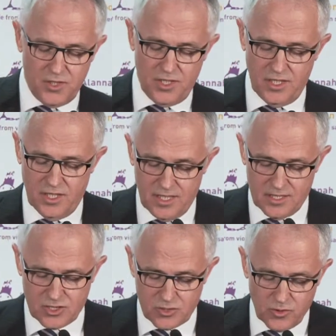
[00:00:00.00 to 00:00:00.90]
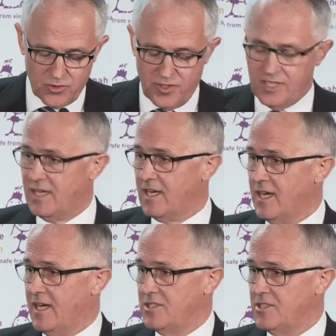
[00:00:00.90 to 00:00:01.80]
the extraordinary
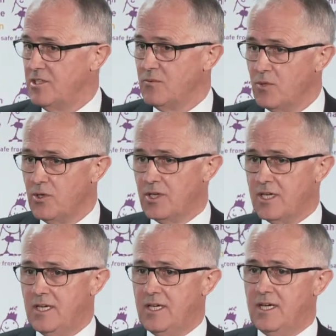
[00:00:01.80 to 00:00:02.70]
dedication and work,